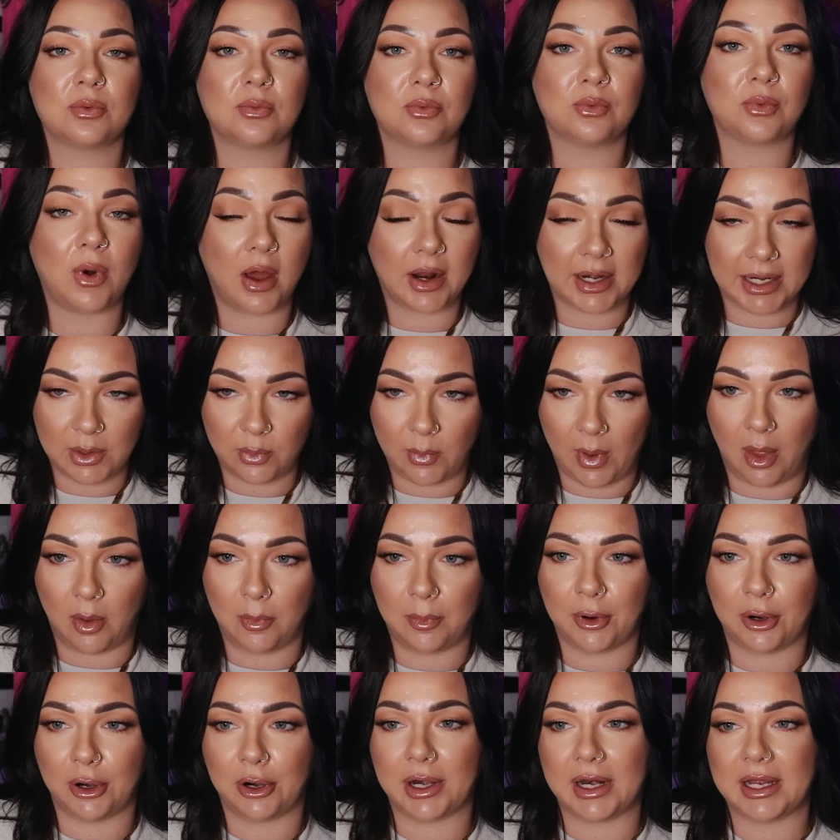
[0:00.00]
Ronnie
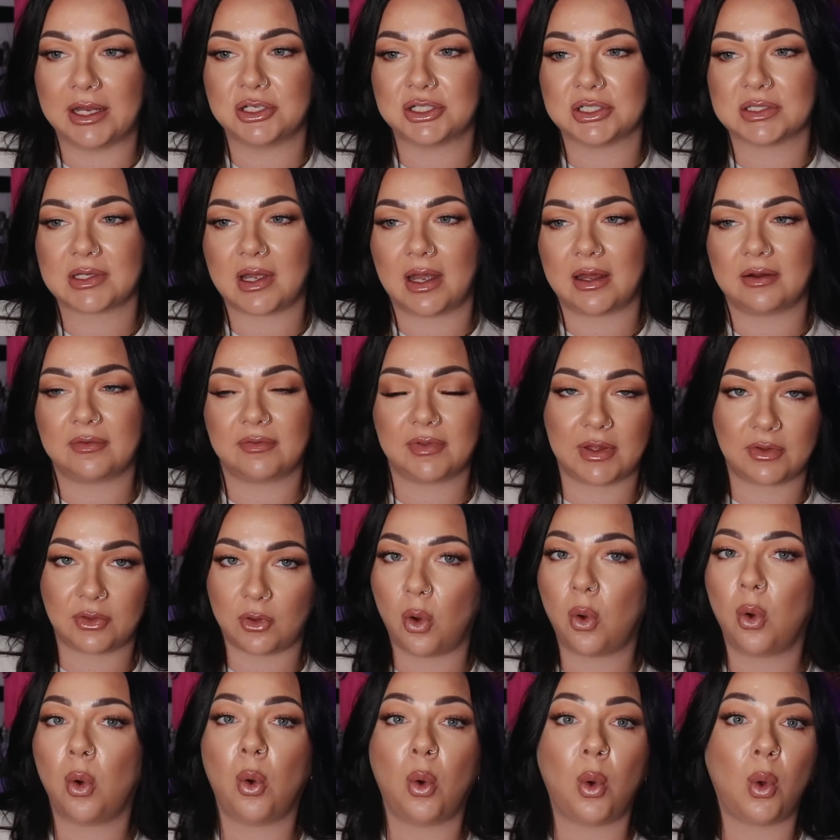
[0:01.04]
Welburn, and just kind of like the
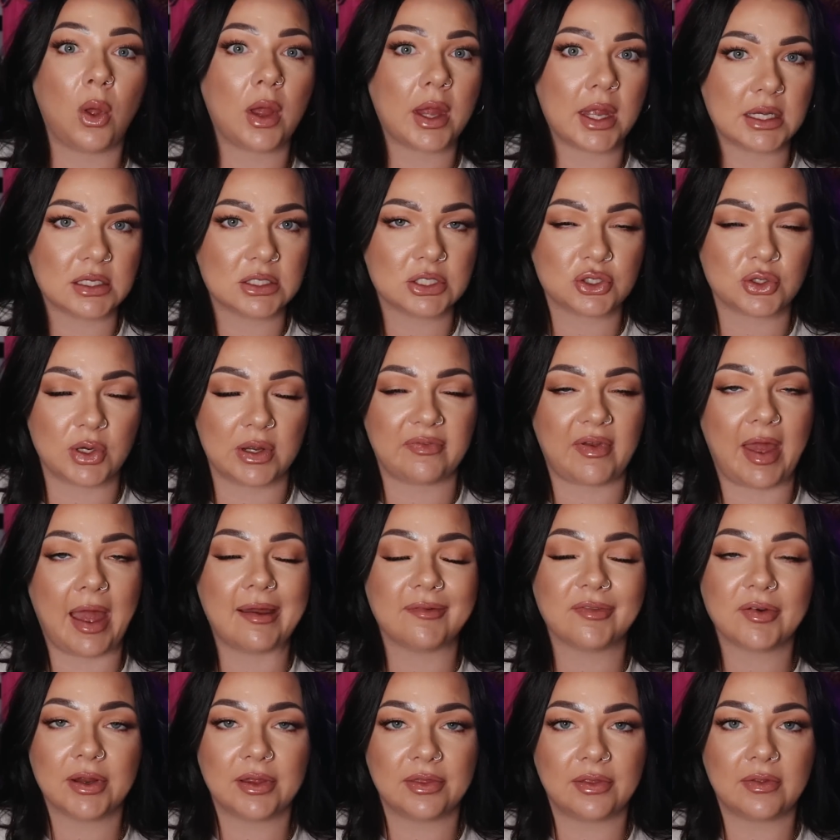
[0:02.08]
whole history of
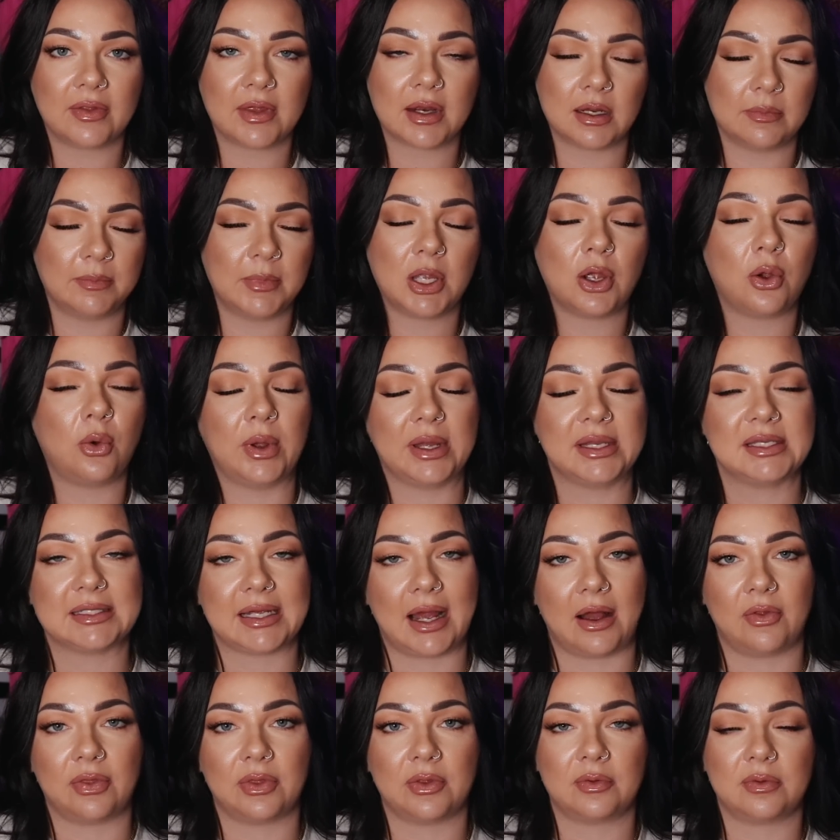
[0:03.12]
everything that had been going
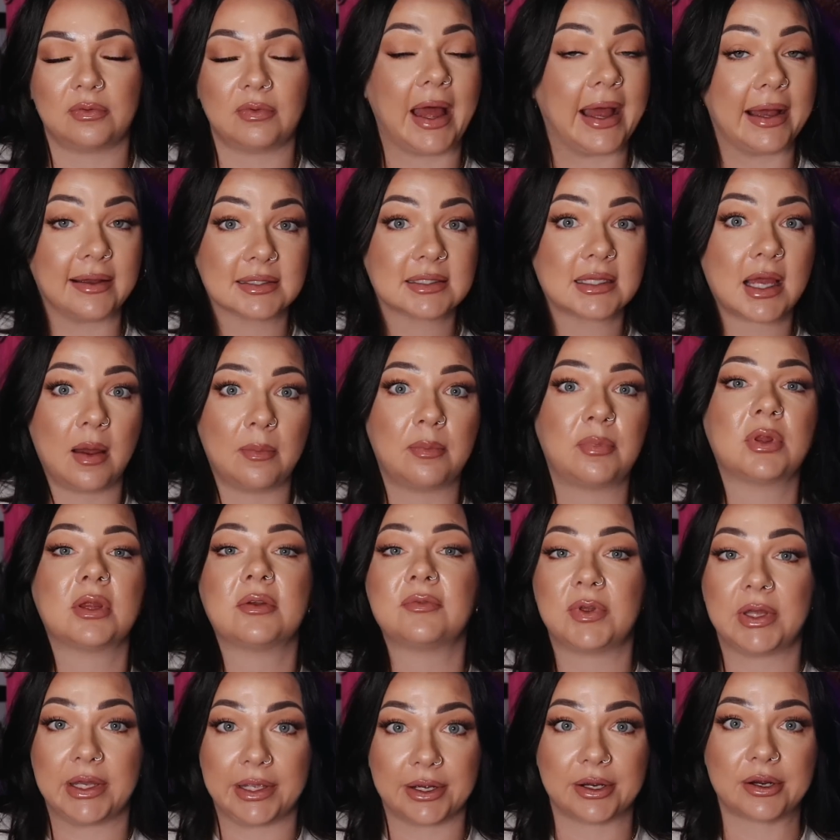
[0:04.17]
down the last couple
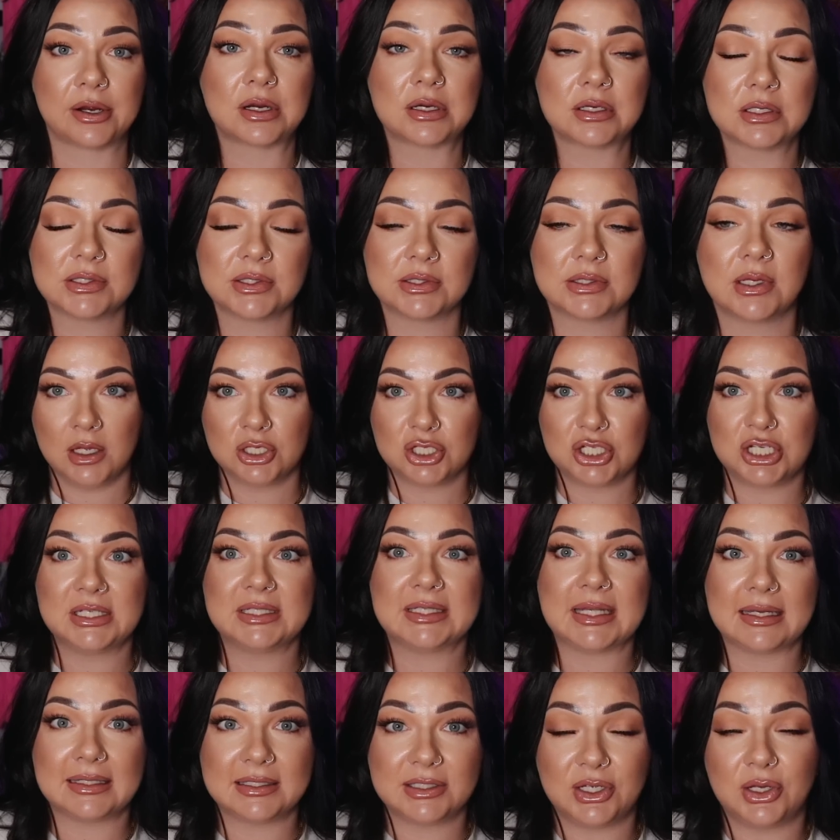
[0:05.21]
of years. She
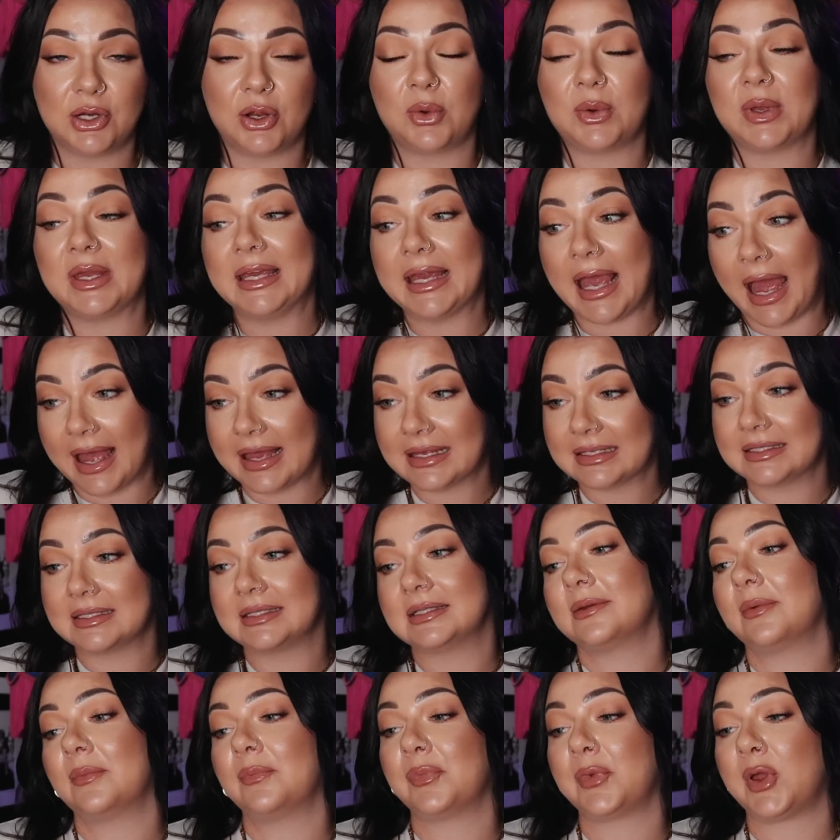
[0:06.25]
says,
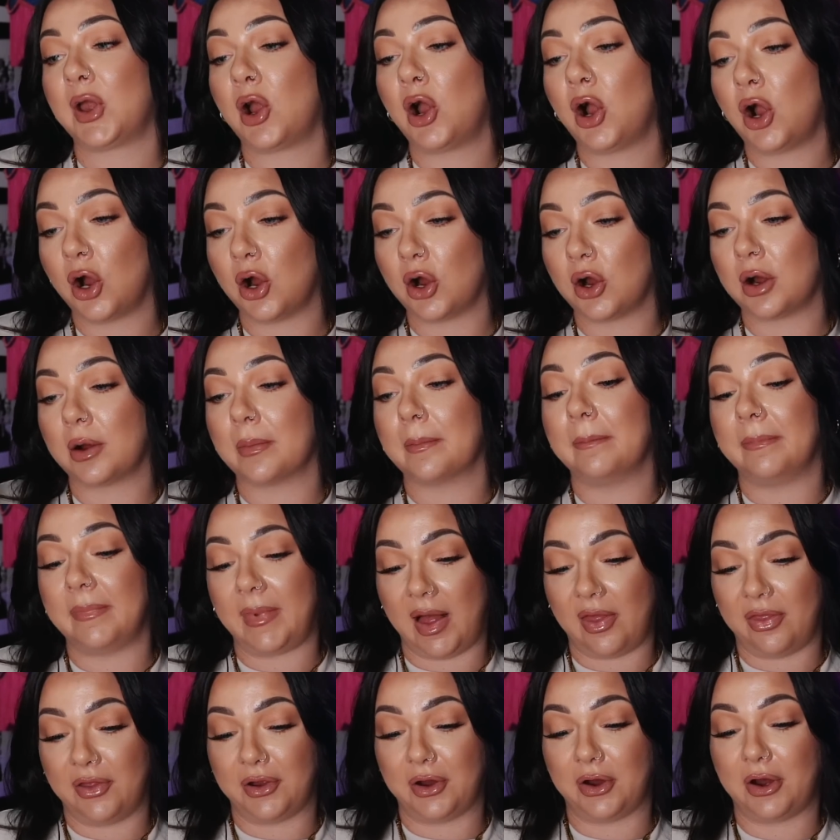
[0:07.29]
yes, her
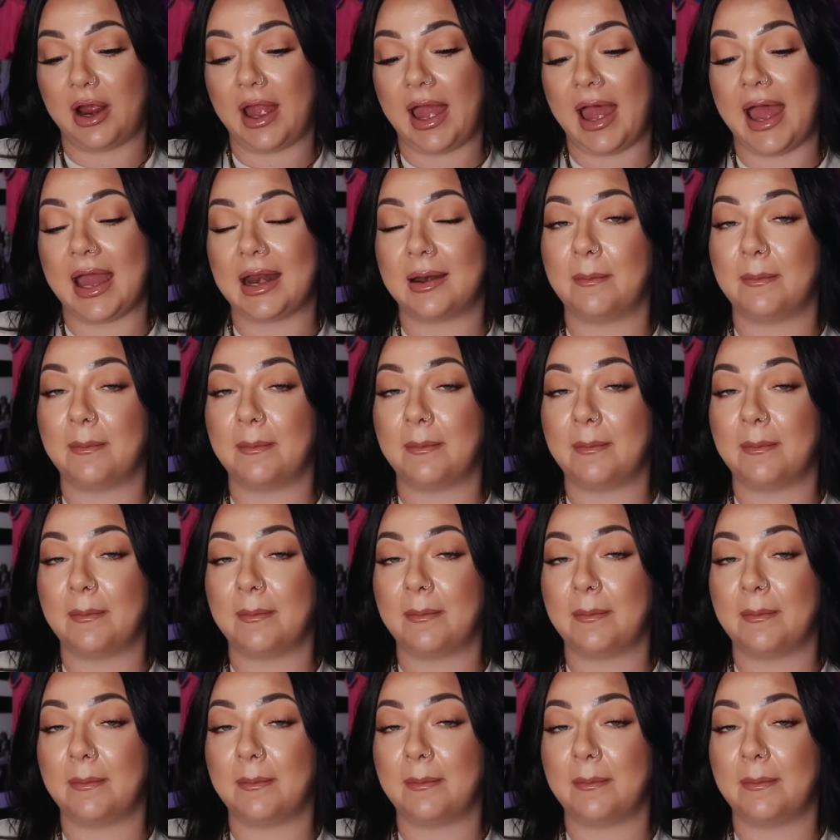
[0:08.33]
mother had